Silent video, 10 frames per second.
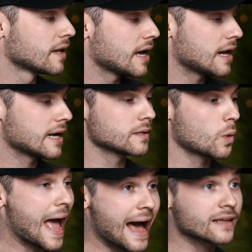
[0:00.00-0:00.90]
And I
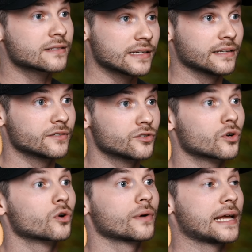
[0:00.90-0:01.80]
asked it to
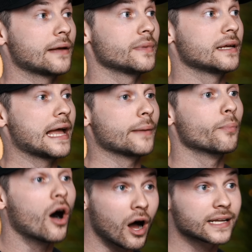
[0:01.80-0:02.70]
create me a
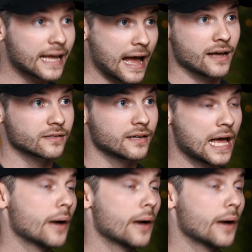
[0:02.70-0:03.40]
podcast